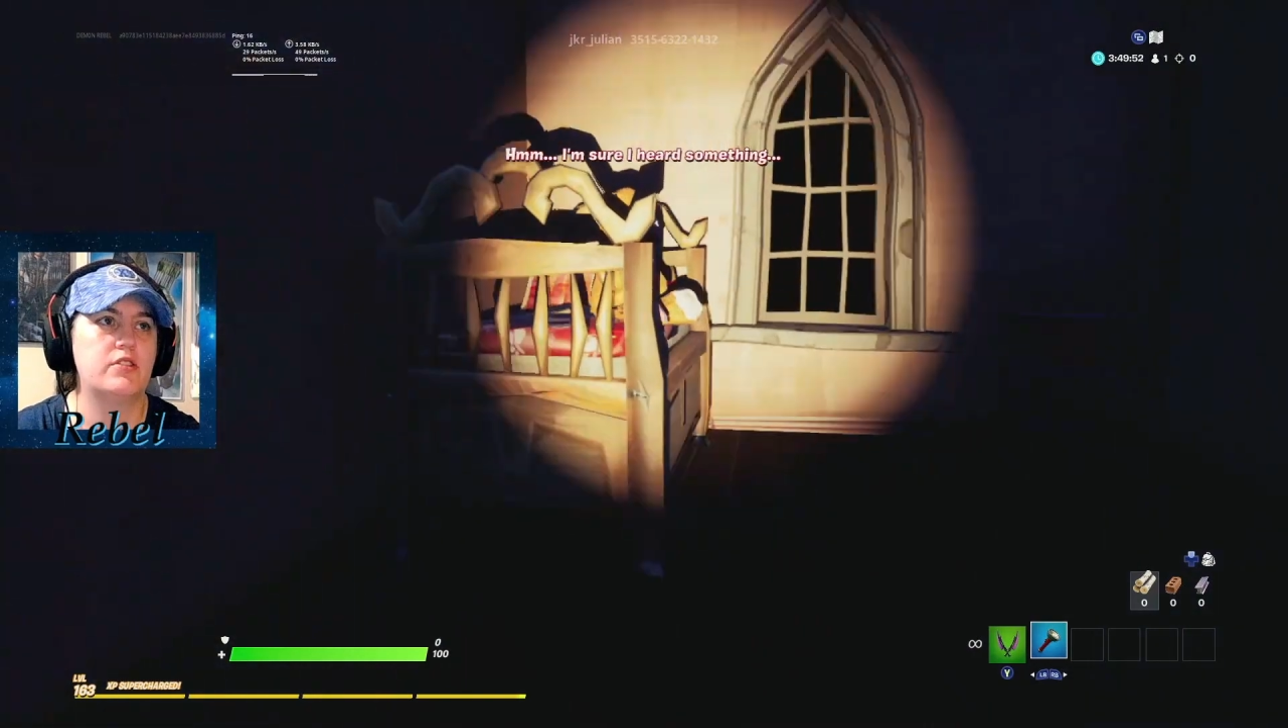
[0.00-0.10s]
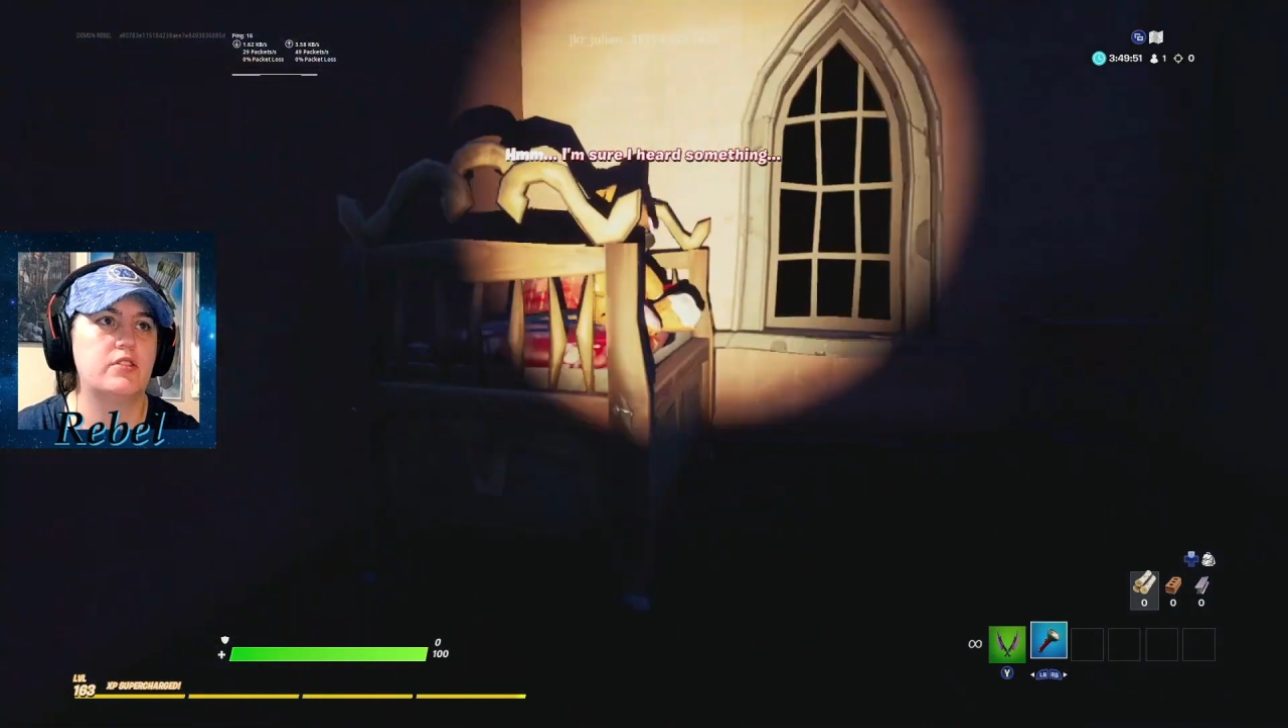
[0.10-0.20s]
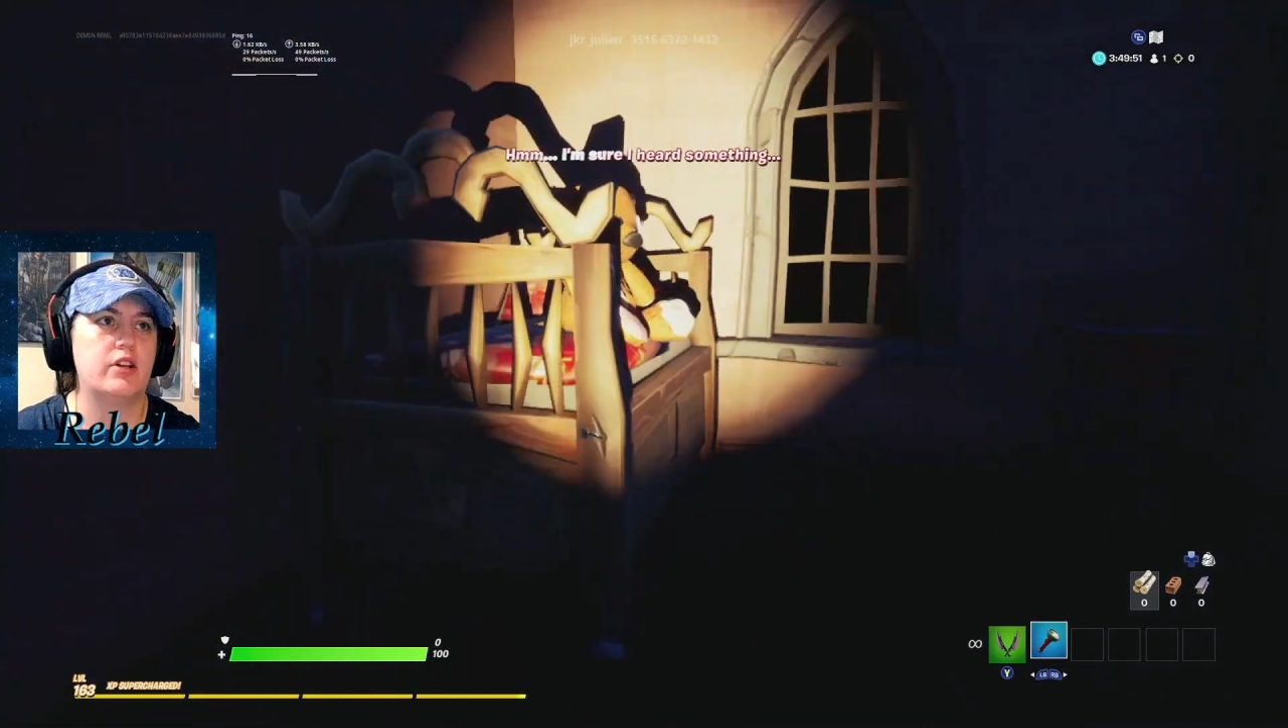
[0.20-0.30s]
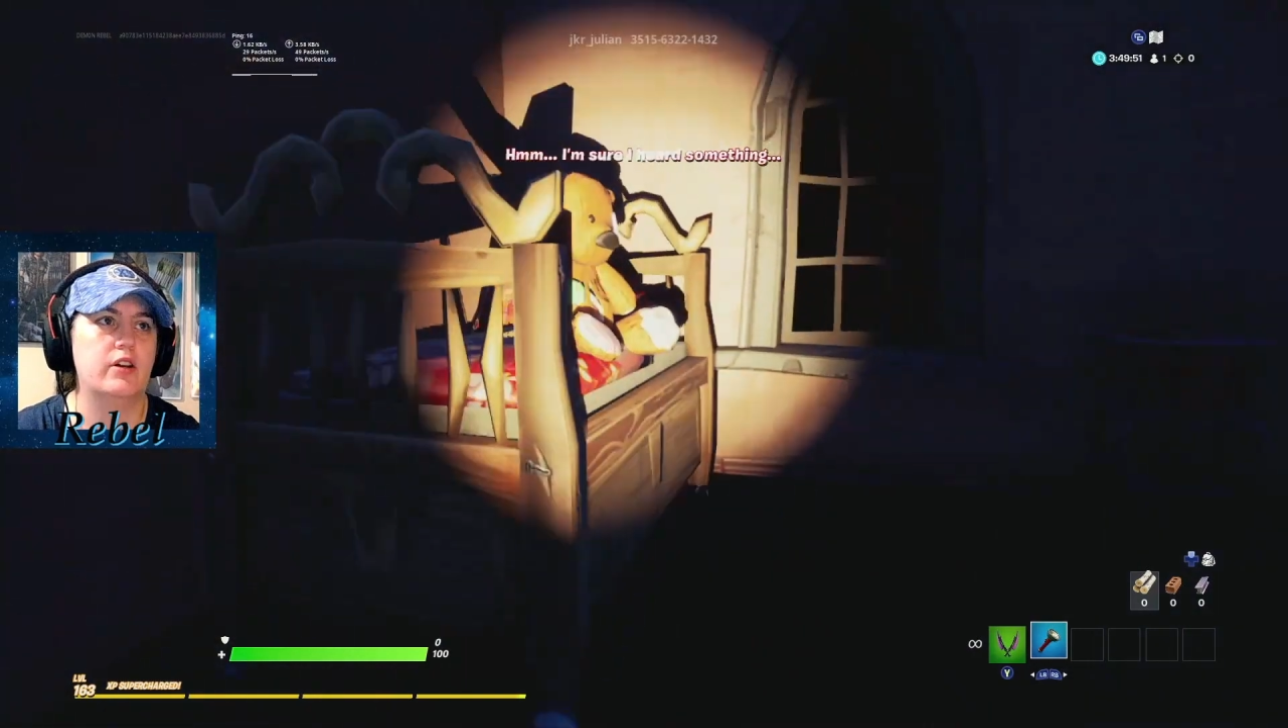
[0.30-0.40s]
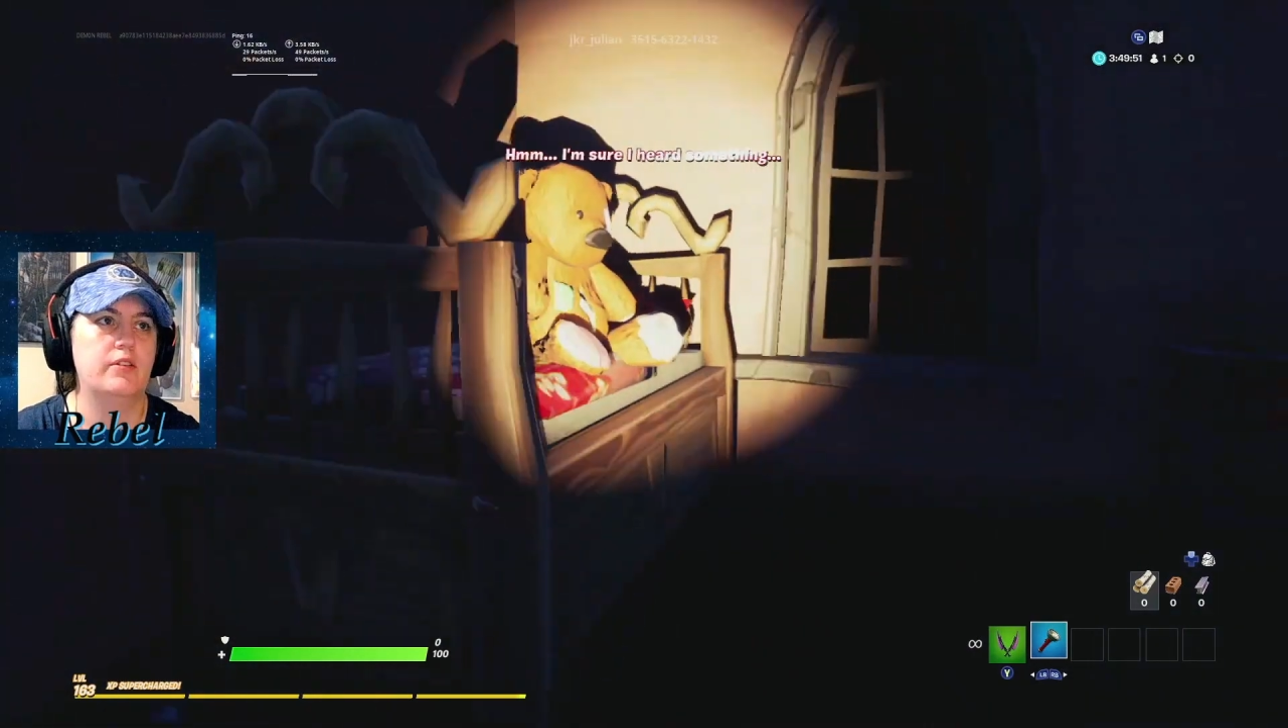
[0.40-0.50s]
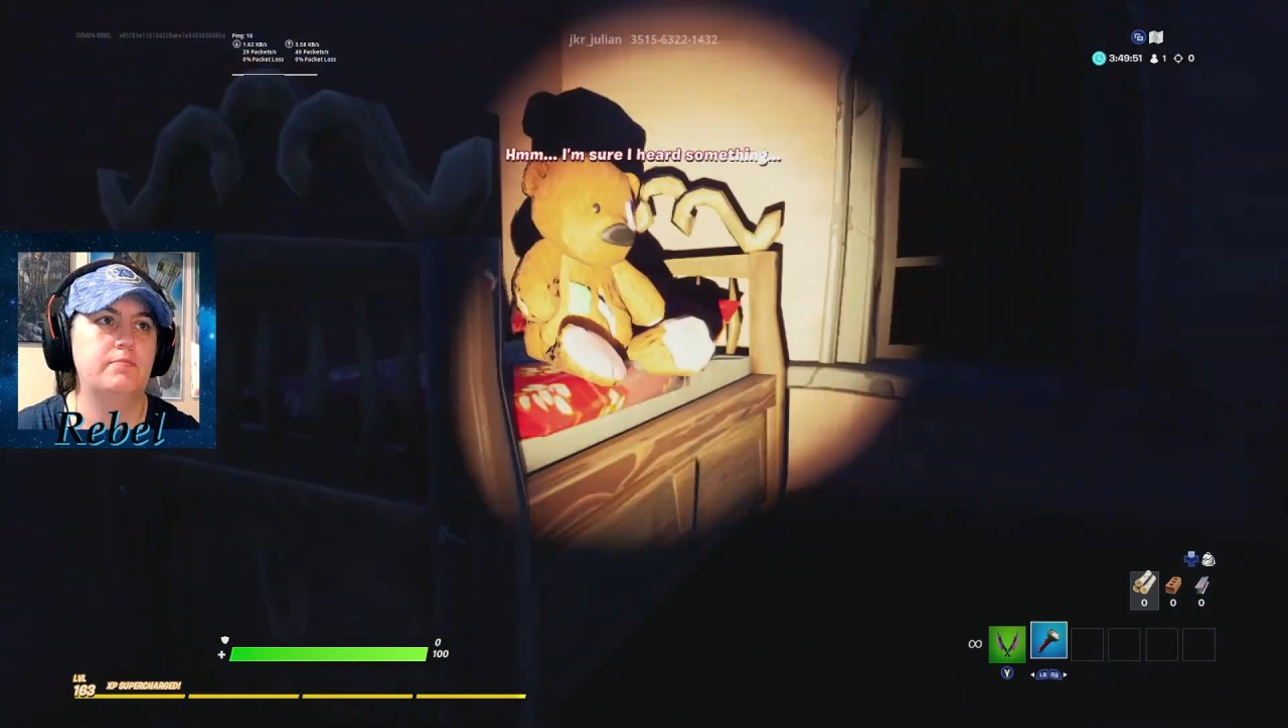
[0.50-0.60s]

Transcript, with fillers: still there.